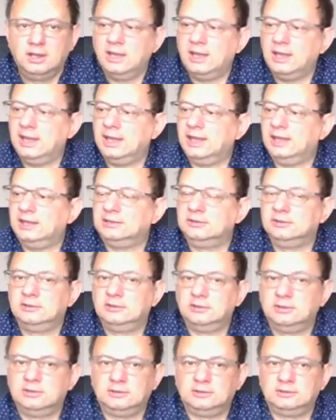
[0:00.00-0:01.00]
And
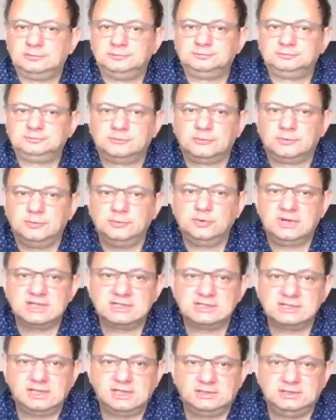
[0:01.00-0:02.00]
you can
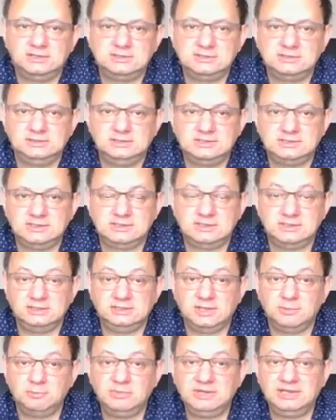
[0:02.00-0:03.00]
see that this is in
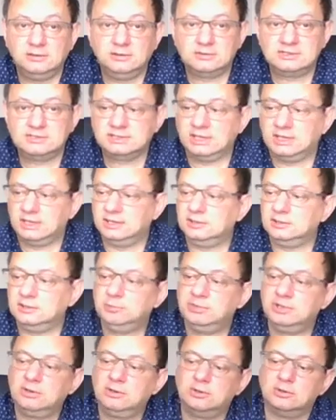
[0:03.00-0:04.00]
the middle state
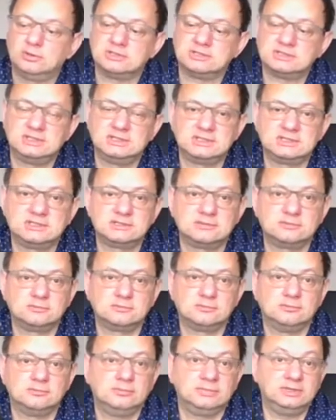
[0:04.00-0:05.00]
because this,
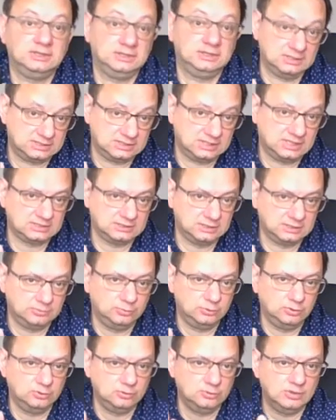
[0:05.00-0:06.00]
in this case, this
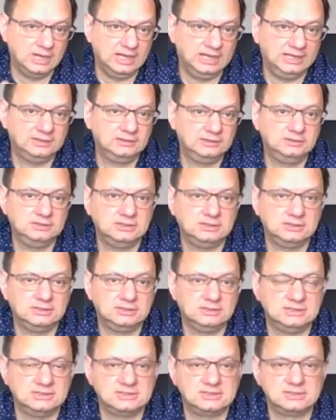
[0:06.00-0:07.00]
blue LED
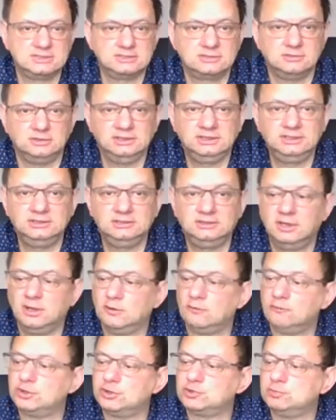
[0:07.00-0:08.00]
is lit,
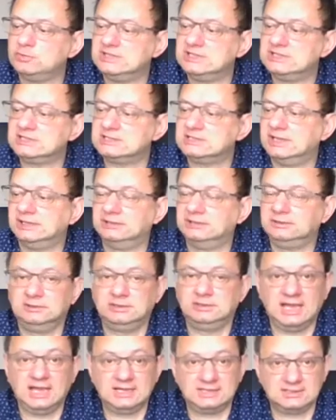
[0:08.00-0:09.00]
which means that
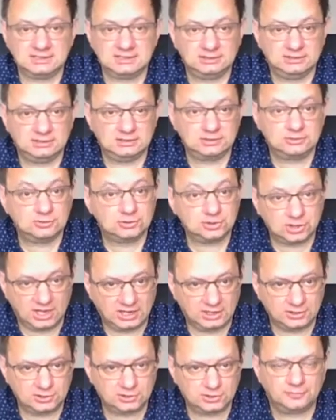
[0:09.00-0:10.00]
the headset is
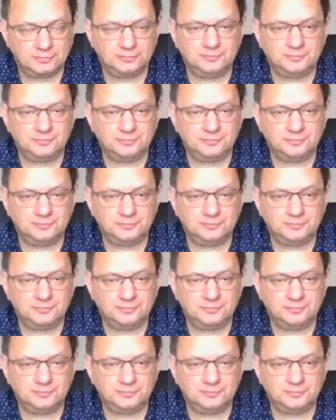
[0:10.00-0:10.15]
charged.